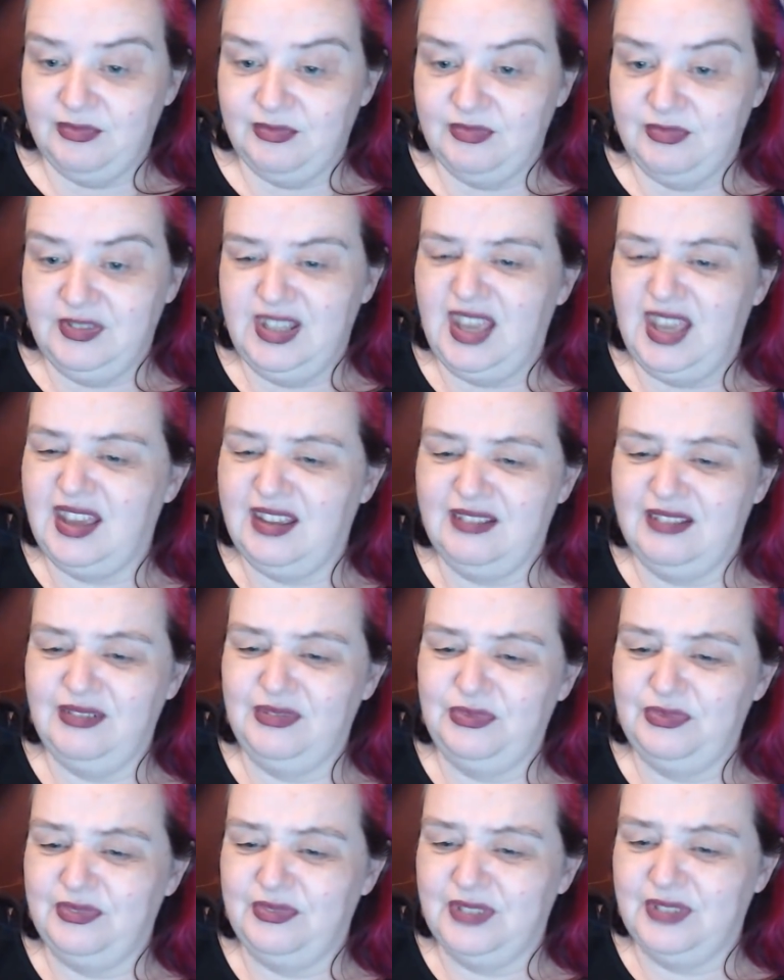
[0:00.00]
Yeah.
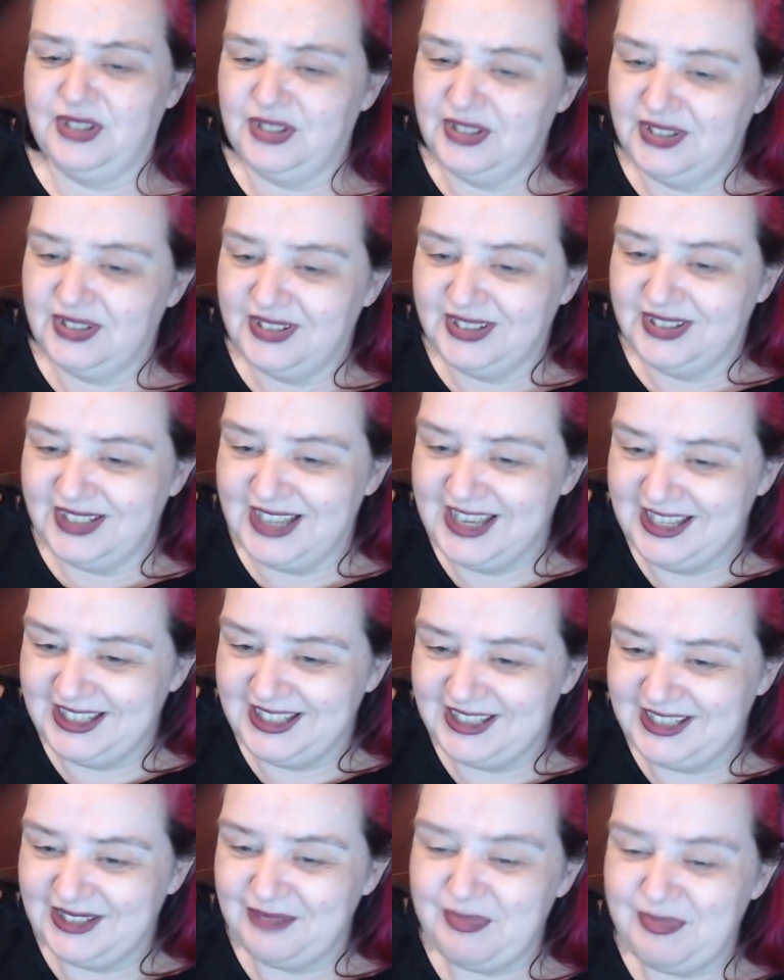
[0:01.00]

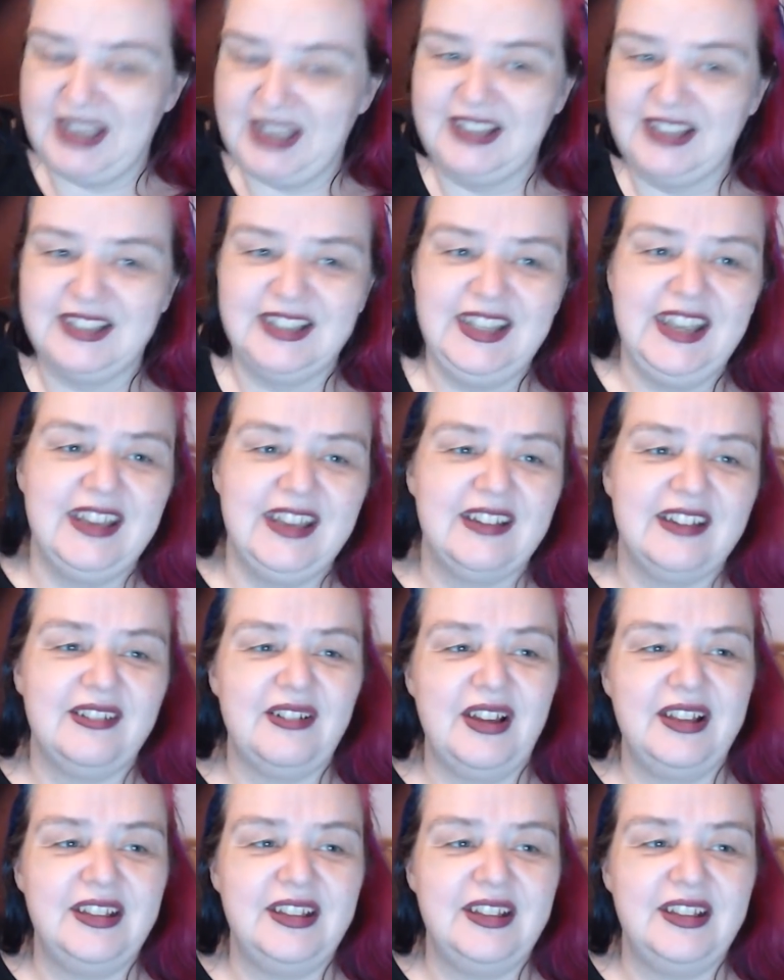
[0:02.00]
So Bex, yeah,